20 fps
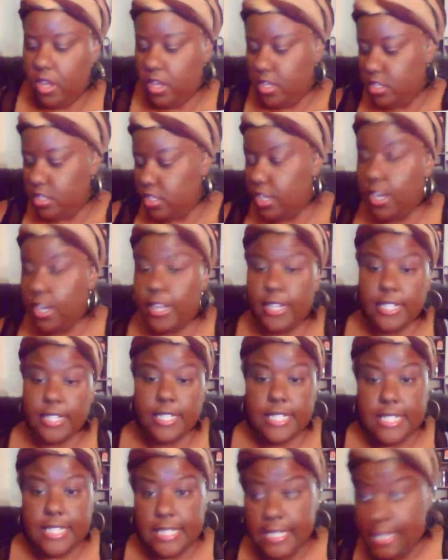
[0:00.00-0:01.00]
So you're gonna
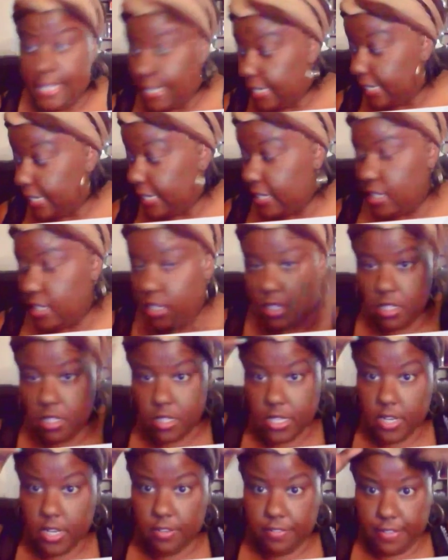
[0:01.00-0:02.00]
see
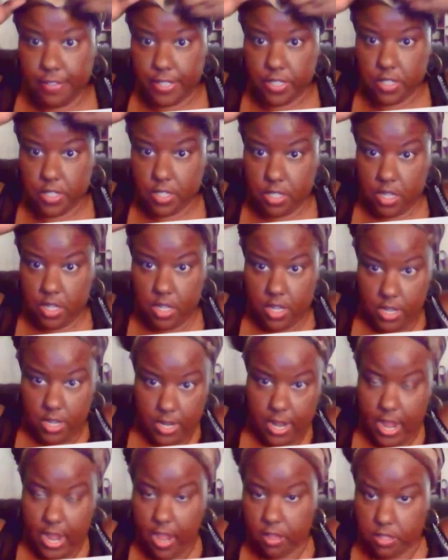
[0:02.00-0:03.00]
the difference.
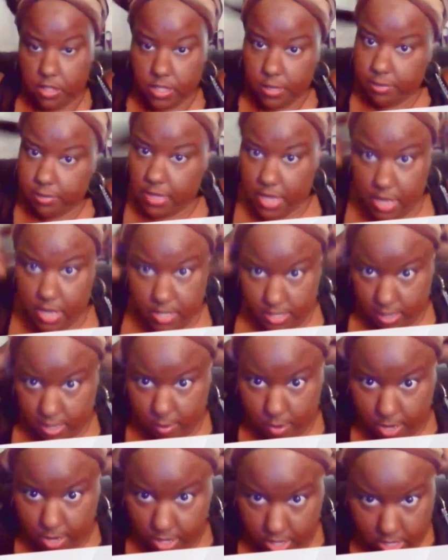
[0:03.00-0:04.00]
Now, something else I
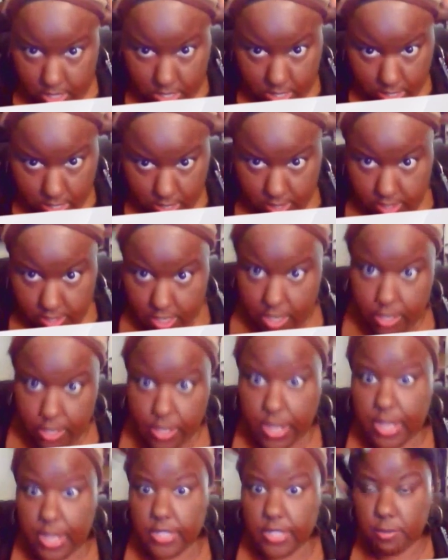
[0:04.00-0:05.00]
wanna tell you
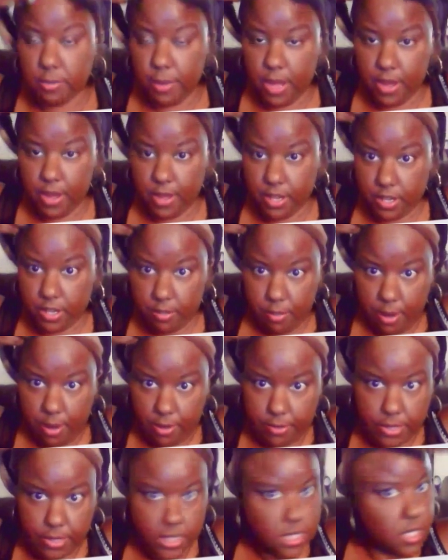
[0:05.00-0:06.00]
guys about, and you
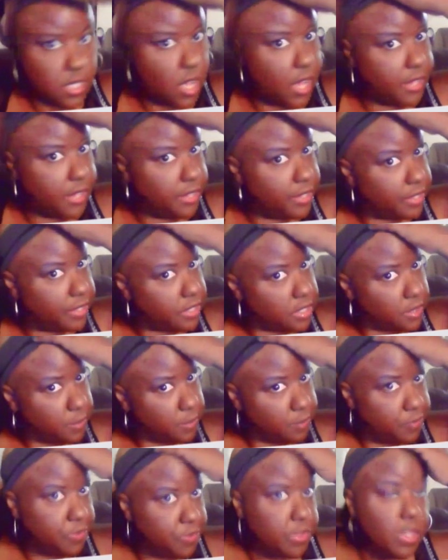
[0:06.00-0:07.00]
probably saw this,
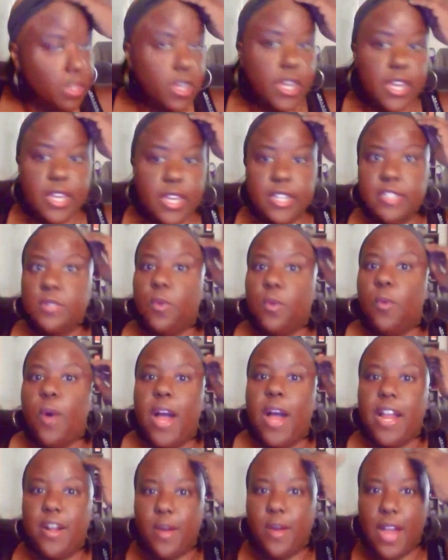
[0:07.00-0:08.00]
is
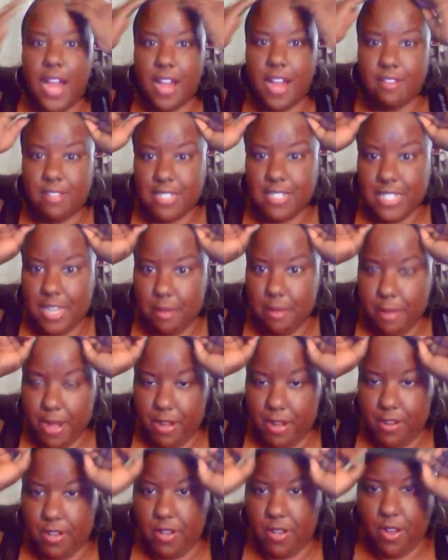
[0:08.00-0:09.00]
why do I have this
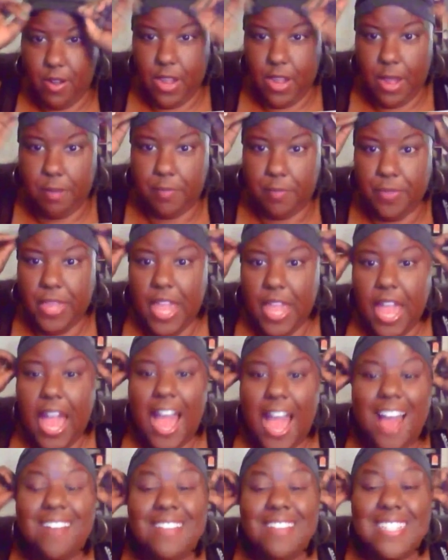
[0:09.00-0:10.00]
headband on? Okay,
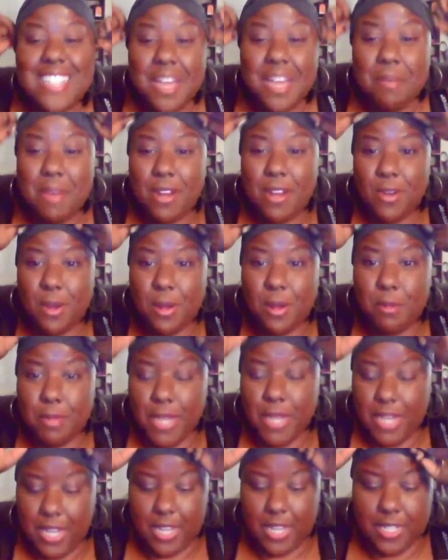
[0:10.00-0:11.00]
I have this headband on
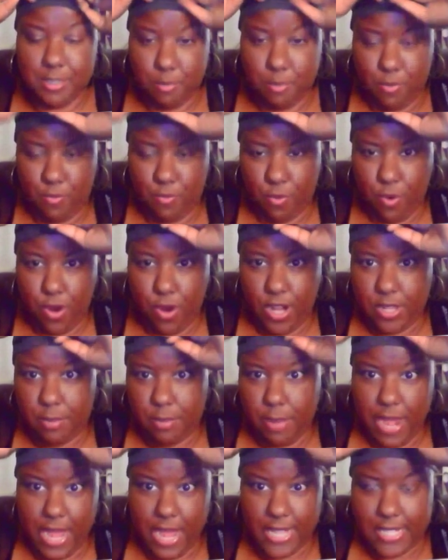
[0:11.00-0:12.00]
because before in the
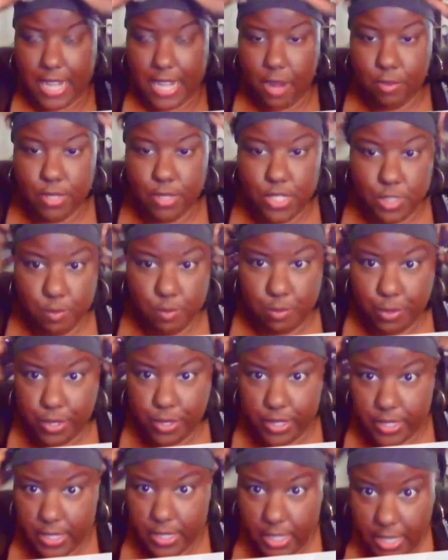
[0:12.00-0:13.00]
past, I would just put